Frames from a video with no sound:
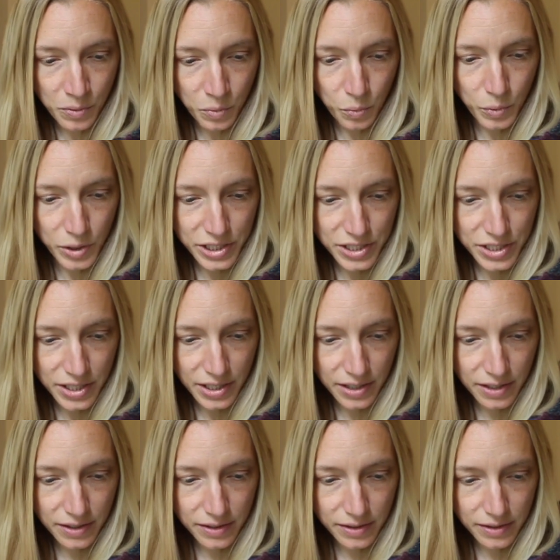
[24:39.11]
which
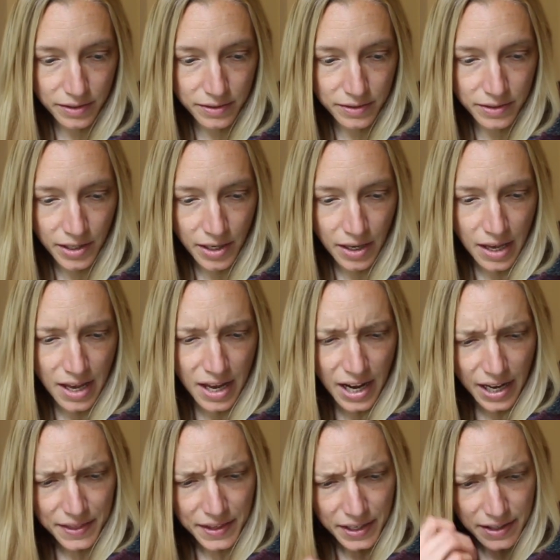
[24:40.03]
is,
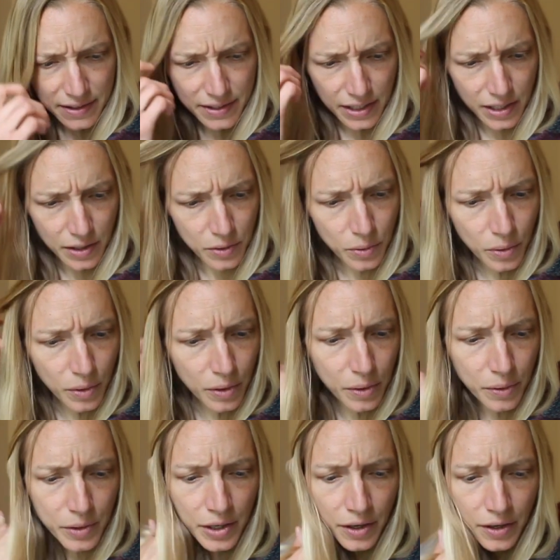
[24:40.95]
I think it's like a
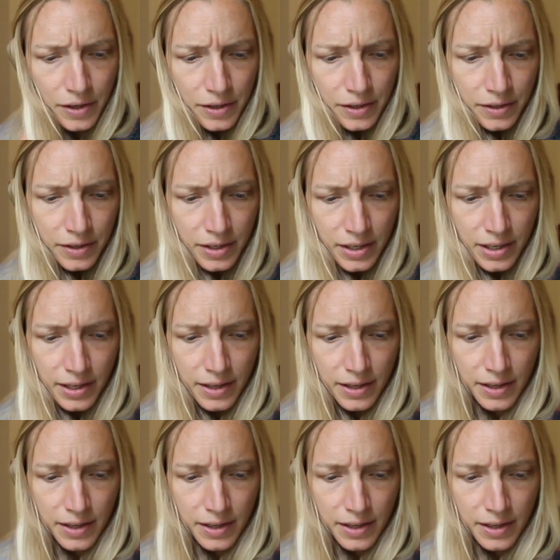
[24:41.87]
Noro yarn.